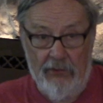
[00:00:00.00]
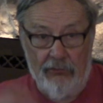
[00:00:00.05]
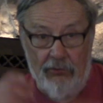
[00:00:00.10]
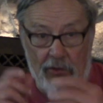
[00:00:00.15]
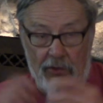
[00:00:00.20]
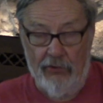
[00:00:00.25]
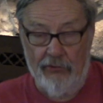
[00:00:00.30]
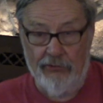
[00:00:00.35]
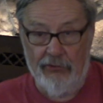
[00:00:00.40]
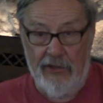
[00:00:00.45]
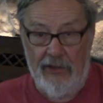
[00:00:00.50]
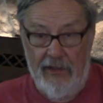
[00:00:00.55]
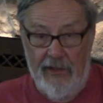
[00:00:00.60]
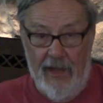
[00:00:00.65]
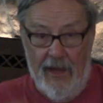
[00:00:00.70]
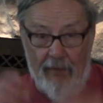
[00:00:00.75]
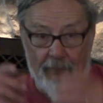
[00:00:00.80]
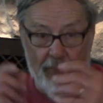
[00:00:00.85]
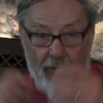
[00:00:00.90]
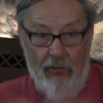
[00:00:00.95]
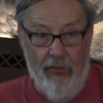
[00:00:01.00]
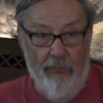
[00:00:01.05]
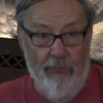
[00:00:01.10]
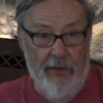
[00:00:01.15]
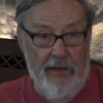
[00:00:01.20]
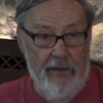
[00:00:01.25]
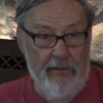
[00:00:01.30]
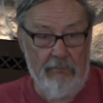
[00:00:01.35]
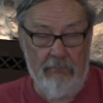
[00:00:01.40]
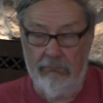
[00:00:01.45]
going to see that
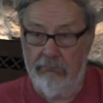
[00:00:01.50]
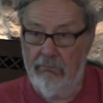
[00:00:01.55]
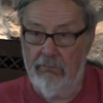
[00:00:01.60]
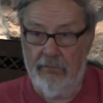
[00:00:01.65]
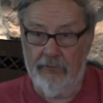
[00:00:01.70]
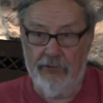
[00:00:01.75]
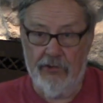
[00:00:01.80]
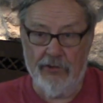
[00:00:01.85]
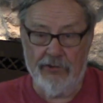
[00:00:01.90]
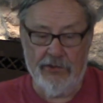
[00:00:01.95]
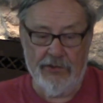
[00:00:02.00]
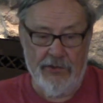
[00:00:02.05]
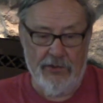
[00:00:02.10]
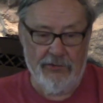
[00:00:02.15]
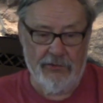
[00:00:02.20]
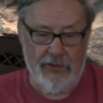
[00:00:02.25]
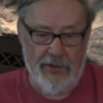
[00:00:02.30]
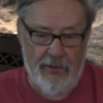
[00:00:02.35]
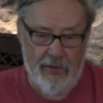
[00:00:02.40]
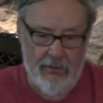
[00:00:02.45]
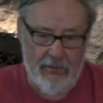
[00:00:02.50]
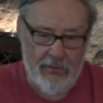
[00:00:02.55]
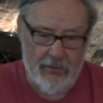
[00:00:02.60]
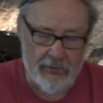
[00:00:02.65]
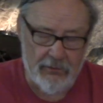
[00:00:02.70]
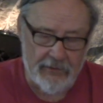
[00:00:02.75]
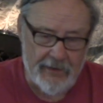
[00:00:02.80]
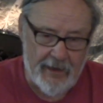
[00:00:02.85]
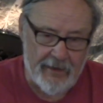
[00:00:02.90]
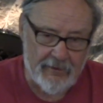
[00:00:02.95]
movement just as
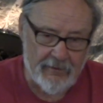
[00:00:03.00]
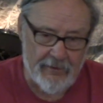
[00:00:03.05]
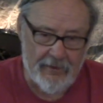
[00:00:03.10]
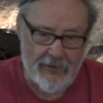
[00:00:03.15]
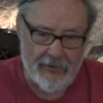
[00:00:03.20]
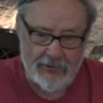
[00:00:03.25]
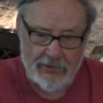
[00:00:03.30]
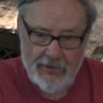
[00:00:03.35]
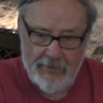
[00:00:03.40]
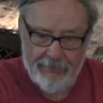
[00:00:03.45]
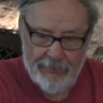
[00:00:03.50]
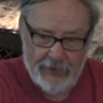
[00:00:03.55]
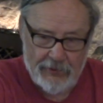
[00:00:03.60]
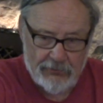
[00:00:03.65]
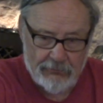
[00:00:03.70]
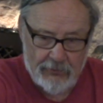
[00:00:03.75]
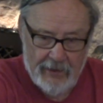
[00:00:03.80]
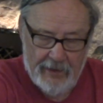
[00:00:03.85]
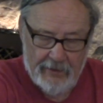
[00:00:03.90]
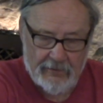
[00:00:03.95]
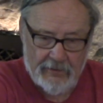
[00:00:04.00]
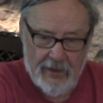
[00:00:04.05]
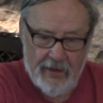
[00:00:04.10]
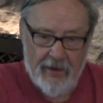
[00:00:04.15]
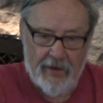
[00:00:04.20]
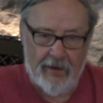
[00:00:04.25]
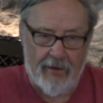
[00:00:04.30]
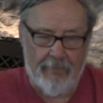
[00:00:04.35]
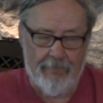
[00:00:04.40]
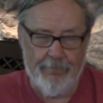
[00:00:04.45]
likely as if he's right
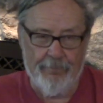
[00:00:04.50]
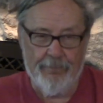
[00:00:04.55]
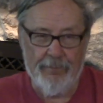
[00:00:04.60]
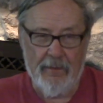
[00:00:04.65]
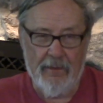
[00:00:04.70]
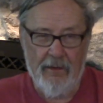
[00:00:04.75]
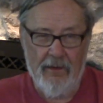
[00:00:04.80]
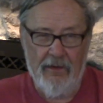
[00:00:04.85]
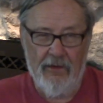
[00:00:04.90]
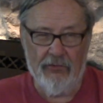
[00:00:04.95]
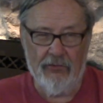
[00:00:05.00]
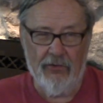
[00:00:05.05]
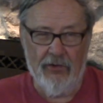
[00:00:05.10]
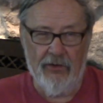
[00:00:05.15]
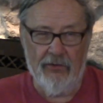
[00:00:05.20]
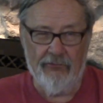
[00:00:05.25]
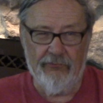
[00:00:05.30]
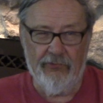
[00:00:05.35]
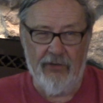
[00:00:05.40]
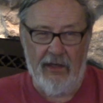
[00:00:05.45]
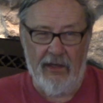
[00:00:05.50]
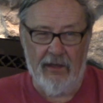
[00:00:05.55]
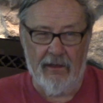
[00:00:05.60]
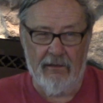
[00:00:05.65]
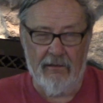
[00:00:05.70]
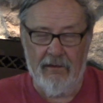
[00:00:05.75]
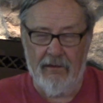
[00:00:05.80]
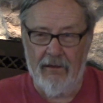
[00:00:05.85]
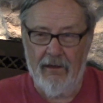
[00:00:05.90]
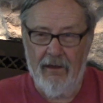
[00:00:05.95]
there. He's going to see it.
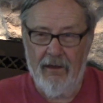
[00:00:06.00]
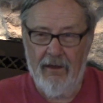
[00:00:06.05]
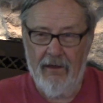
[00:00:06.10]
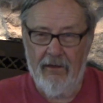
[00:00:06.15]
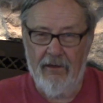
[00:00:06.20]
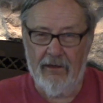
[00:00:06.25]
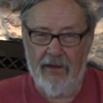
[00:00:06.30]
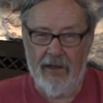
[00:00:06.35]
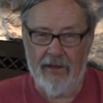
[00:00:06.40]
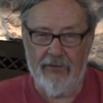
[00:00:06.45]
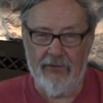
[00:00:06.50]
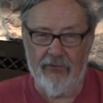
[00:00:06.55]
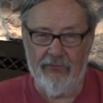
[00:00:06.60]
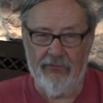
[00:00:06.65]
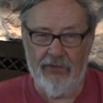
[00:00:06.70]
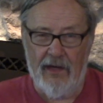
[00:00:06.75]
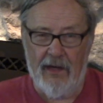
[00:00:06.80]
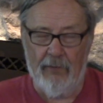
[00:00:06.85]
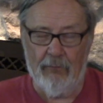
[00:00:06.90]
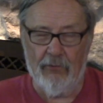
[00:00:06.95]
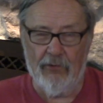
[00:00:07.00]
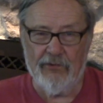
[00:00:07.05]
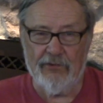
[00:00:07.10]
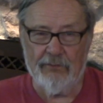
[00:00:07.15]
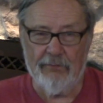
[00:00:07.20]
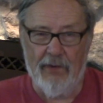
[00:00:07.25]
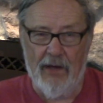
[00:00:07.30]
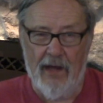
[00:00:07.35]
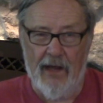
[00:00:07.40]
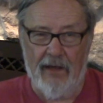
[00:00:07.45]
You get the same
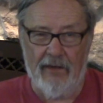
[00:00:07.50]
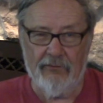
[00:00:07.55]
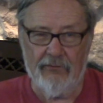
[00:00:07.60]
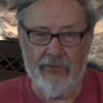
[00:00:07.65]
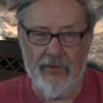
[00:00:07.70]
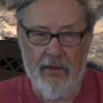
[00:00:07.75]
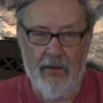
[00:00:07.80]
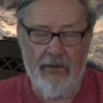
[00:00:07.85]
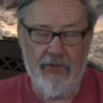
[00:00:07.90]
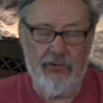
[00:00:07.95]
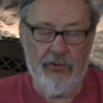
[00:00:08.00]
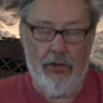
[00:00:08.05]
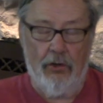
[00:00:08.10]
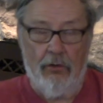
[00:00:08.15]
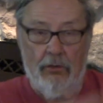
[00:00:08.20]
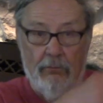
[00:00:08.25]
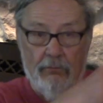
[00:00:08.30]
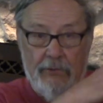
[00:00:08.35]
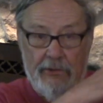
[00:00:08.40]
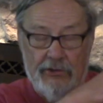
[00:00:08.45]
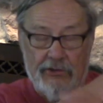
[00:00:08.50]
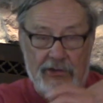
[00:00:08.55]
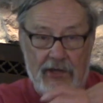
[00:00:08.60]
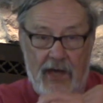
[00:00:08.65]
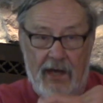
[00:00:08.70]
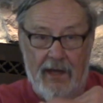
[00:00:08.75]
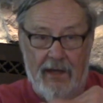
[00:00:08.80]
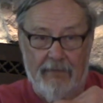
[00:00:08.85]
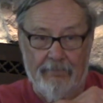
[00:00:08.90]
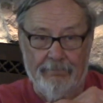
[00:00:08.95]
response. Zoom, he's
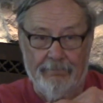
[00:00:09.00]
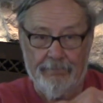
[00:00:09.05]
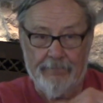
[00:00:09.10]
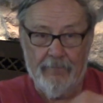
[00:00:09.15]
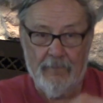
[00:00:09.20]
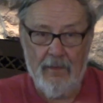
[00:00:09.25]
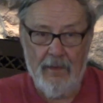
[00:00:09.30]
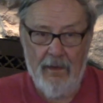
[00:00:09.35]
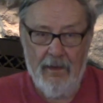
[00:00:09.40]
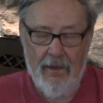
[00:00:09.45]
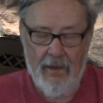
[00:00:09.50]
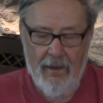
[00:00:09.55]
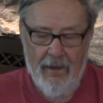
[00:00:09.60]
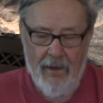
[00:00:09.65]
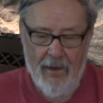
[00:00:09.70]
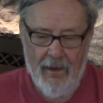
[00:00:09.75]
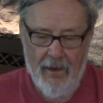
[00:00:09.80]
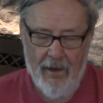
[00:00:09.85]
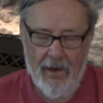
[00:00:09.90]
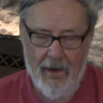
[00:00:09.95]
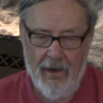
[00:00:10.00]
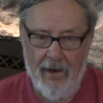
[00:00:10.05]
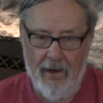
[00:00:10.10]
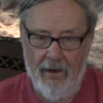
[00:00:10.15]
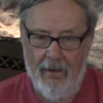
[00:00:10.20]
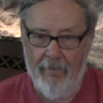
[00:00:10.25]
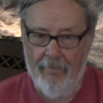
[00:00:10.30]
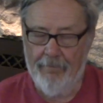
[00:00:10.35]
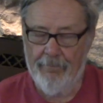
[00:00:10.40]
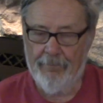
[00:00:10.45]
gone.
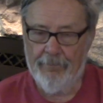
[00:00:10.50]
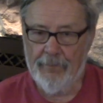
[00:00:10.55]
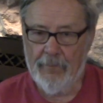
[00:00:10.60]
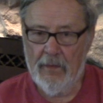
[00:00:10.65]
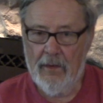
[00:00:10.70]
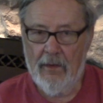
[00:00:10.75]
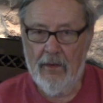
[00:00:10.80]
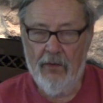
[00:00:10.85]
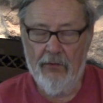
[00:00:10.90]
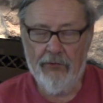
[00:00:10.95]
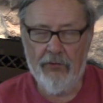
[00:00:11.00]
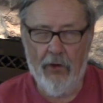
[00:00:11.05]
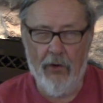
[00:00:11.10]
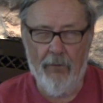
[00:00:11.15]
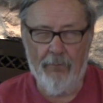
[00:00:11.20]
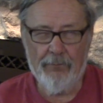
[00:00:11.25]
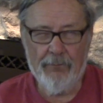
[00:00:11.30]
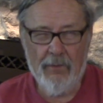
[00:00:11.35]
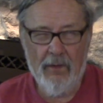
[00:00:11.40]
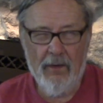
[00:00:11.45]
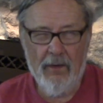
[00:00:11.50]
But you